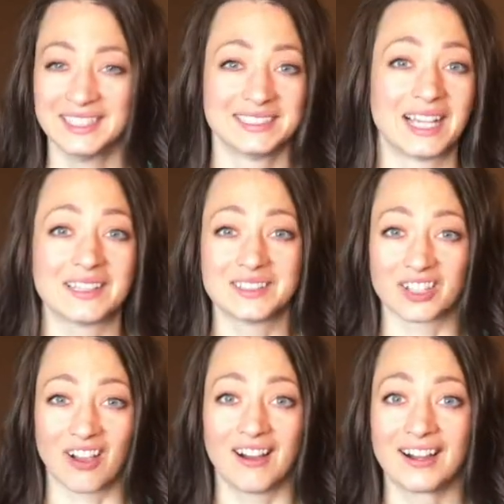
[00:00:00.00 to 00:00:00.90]
yell in the
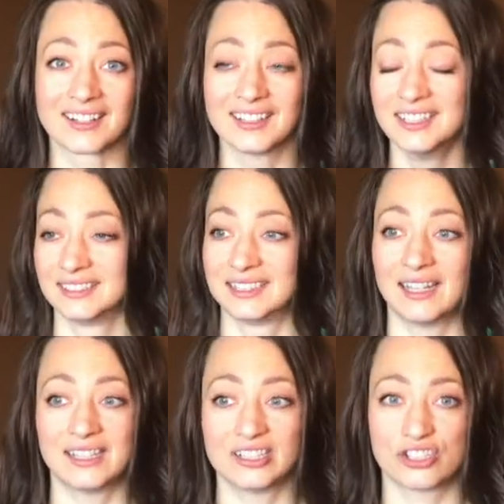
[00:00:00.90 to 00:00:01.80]
car,
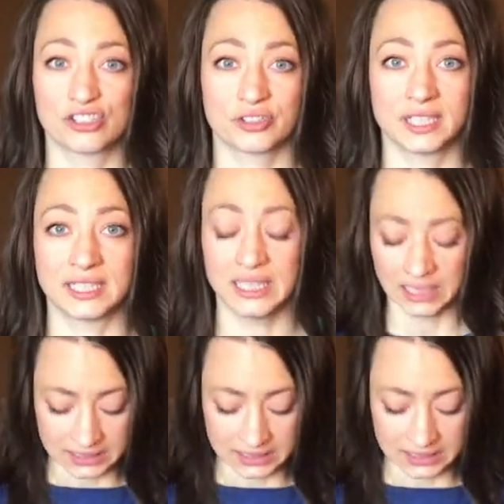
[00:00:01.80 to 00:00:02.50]
yell at a tree,